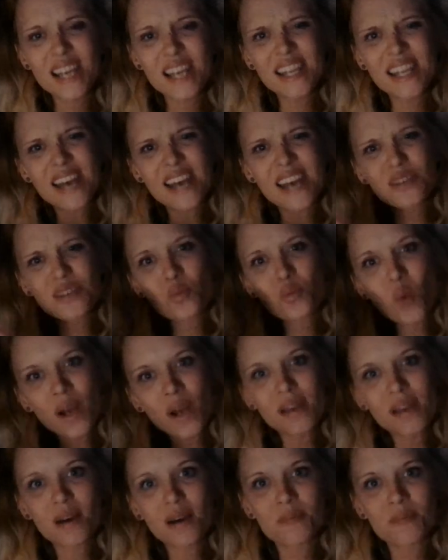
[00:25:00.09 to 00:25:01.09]
And that is
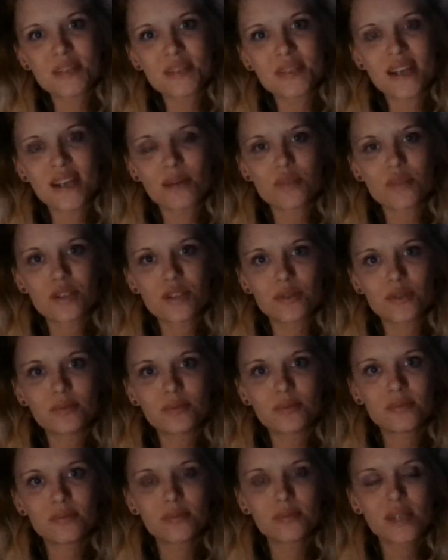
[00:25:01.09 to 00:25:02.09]
what it comes down to,
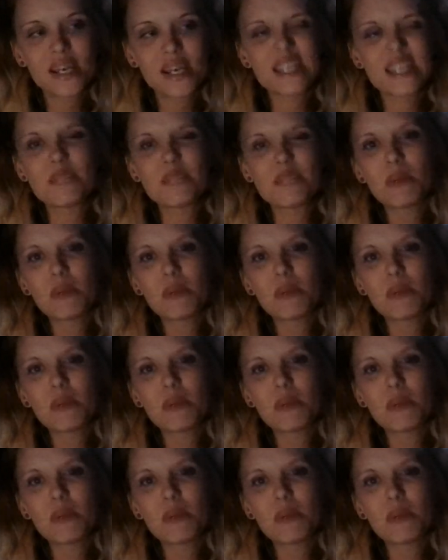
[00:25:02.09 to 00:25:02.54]
is